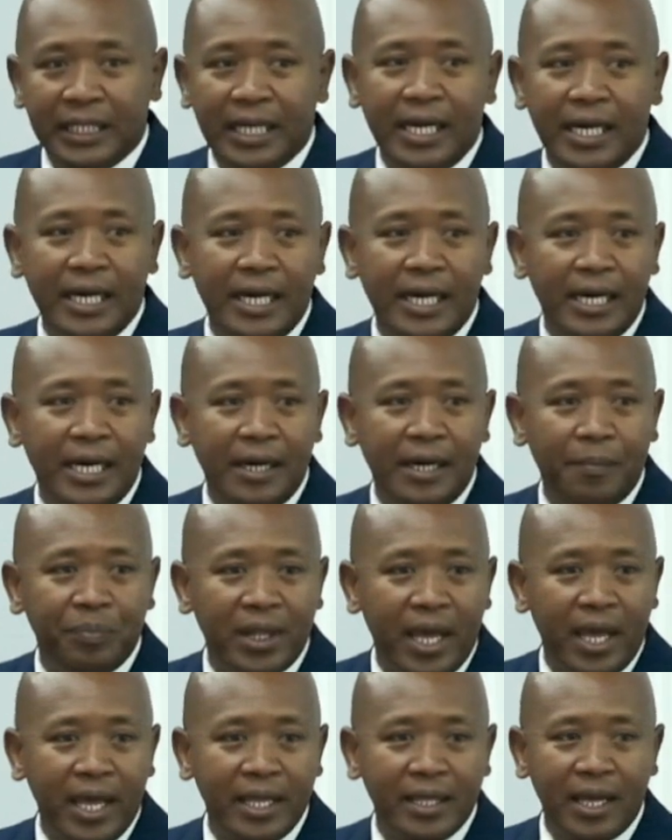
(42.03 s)
Um,
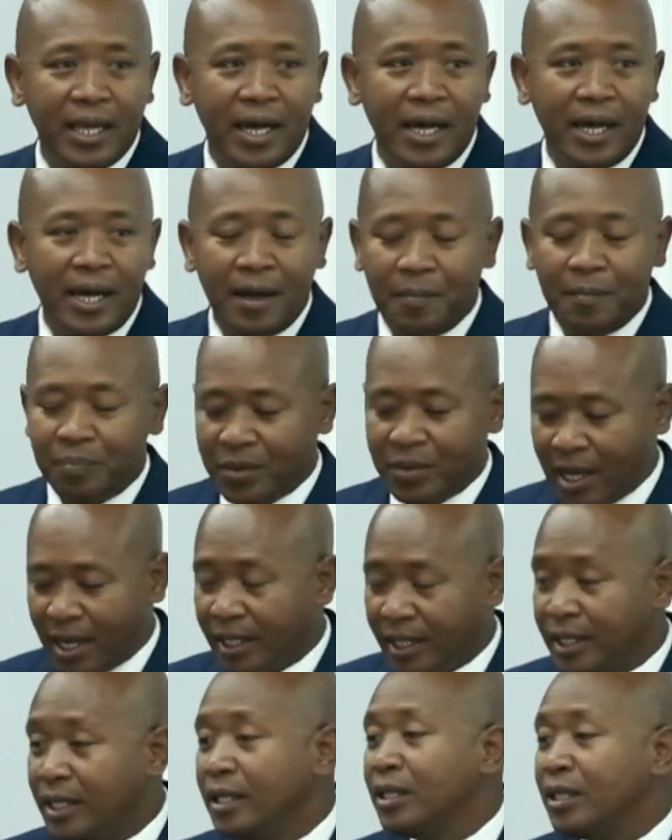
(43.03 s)
and um,
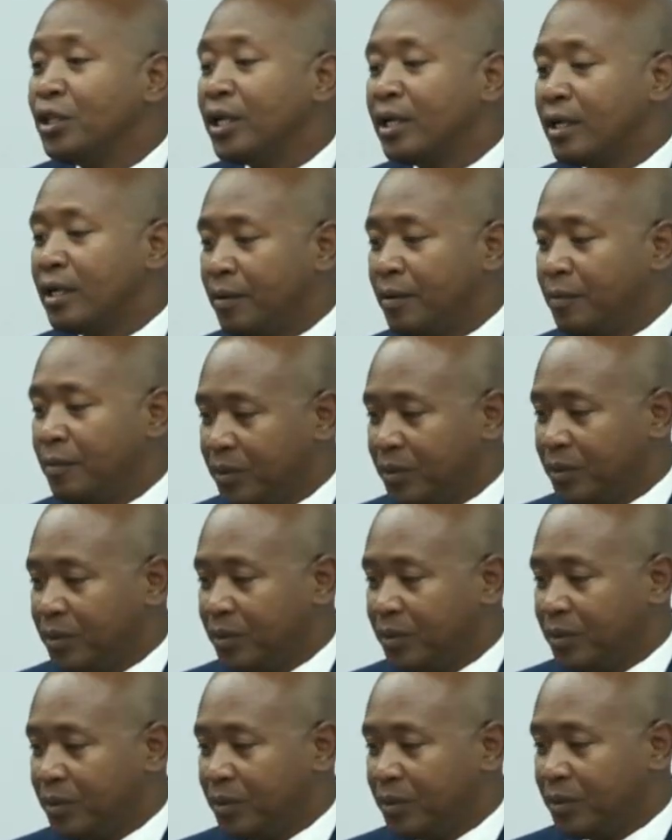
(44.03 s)
uh, in the
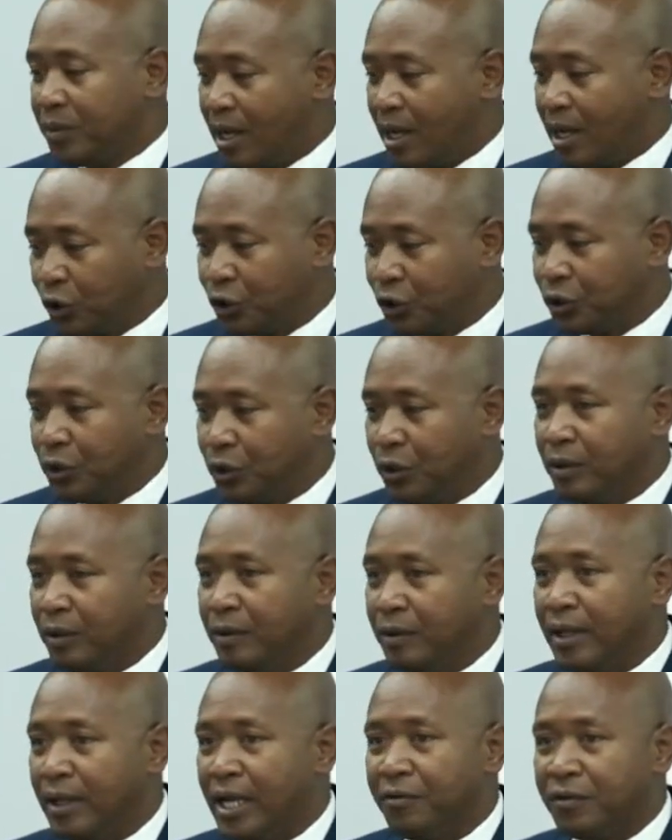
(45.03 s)
uh, brochure,
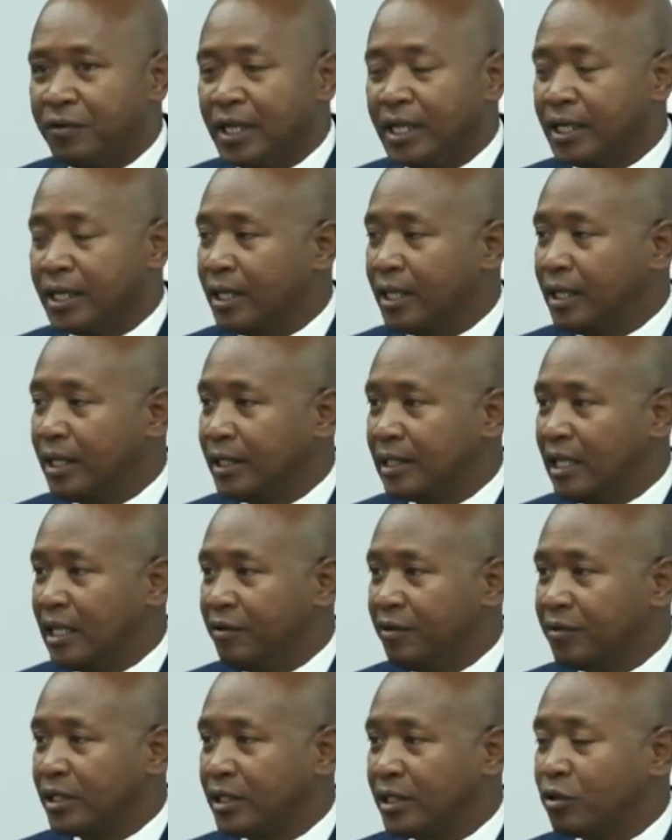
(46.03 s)
I think it's
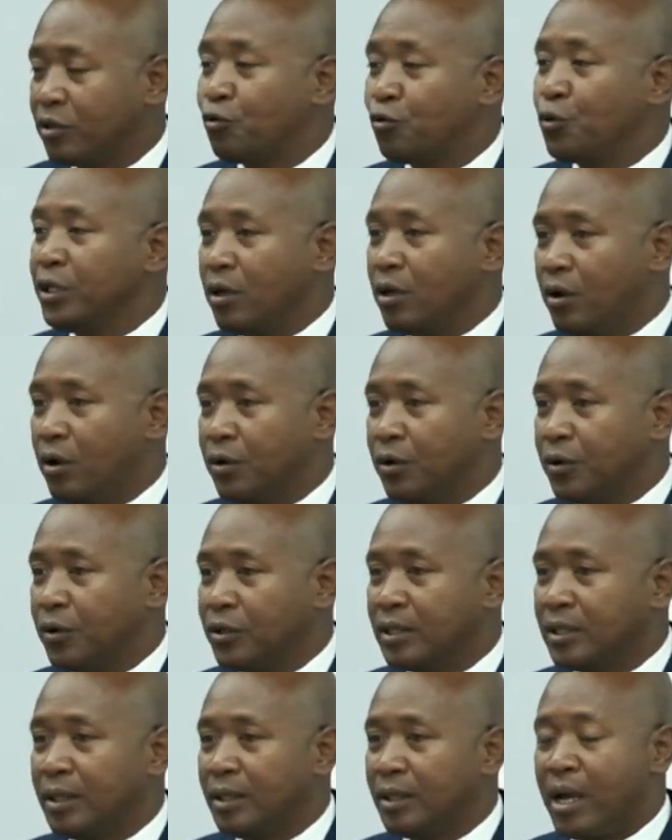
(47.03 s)
left as a three
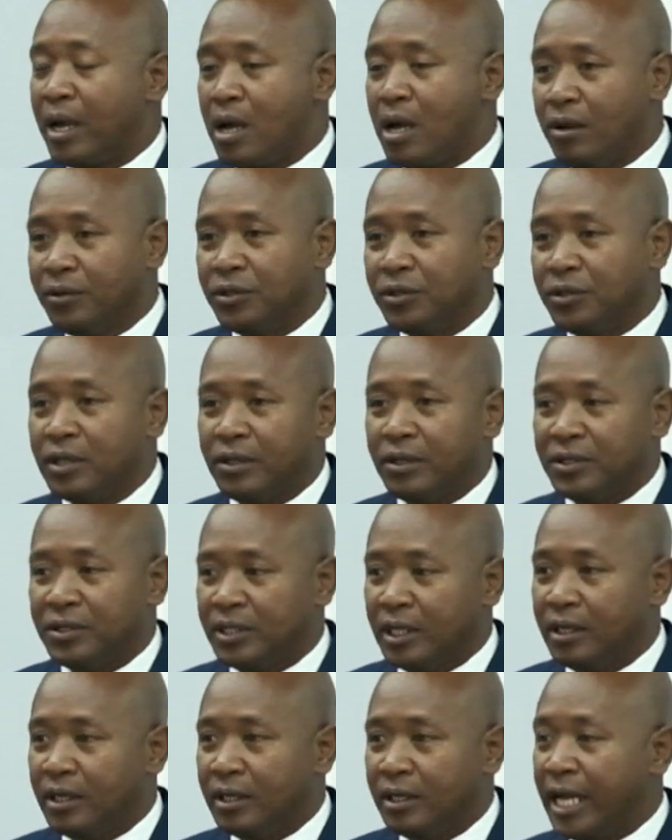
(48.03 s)
daughters, and my own son is
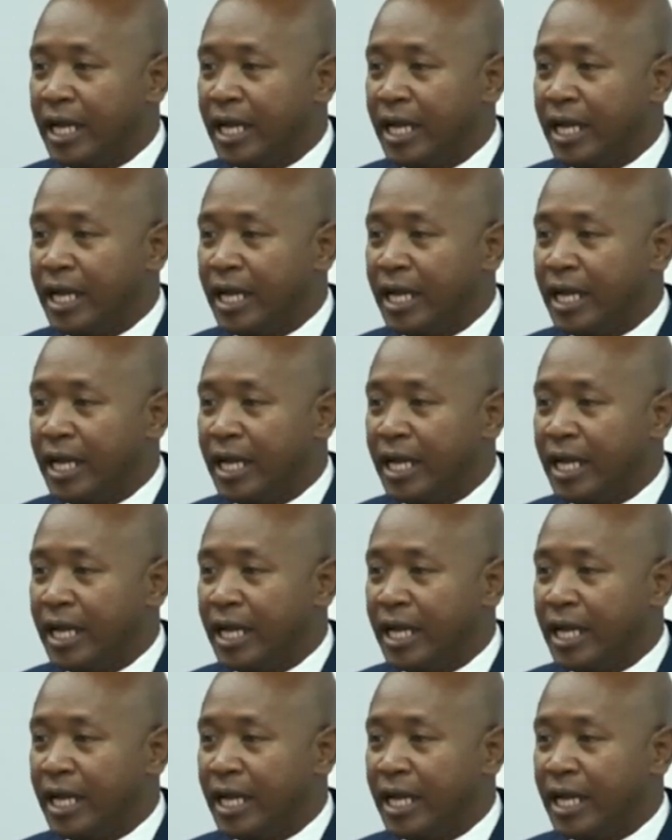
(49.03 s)
there.